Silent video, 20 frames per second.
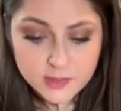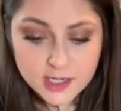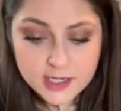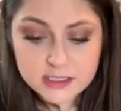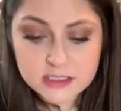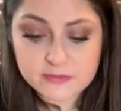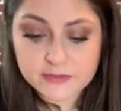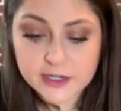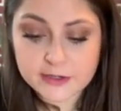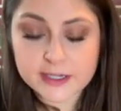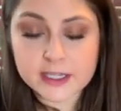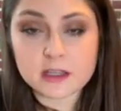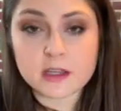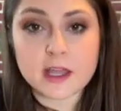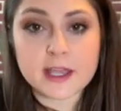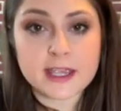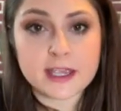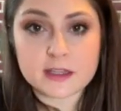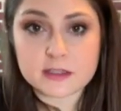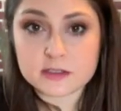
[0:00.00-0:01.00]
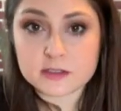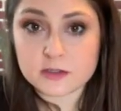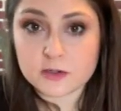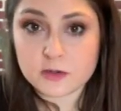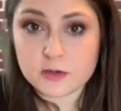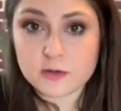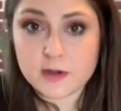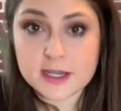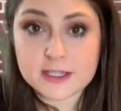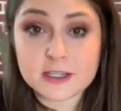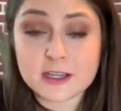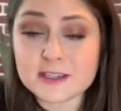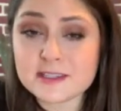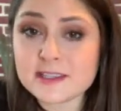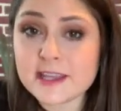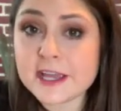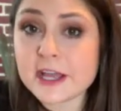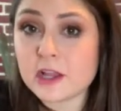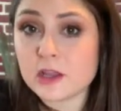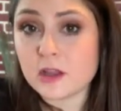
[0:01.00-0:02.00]
It's very light, so it
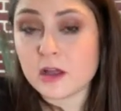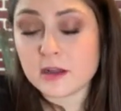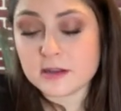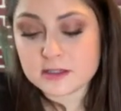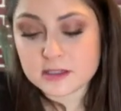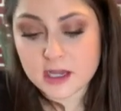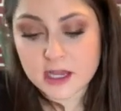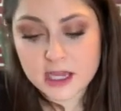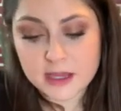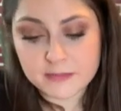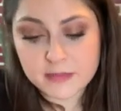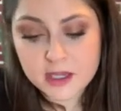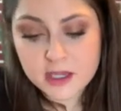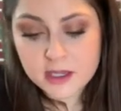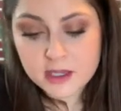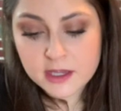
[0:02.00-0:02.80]
does take a long time.